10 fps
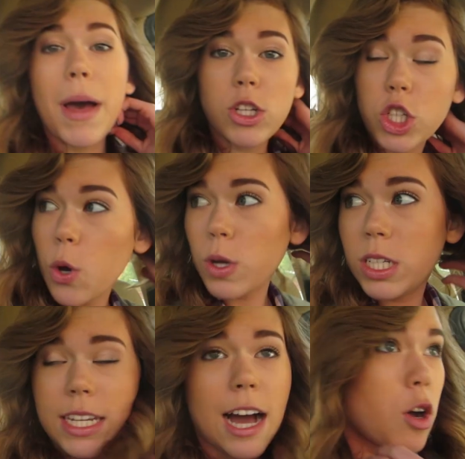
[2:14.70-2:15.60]
About to go
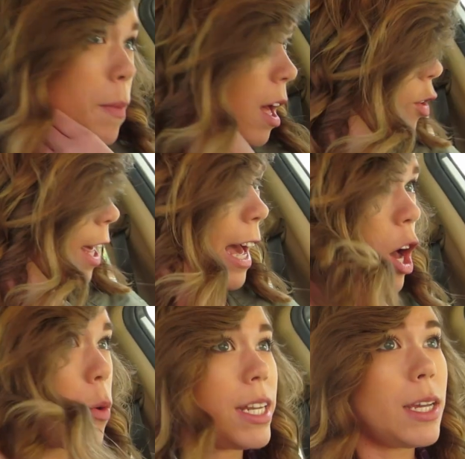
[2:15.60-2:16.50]
into Taco Bell
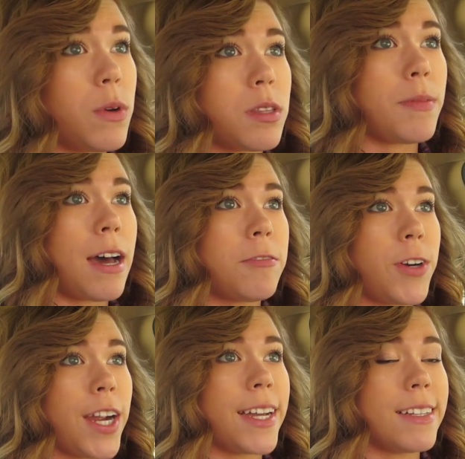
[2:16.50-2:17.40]
now and eat with my
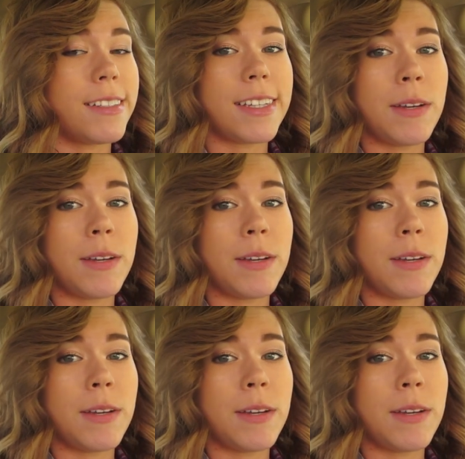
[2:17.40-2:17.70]
friends.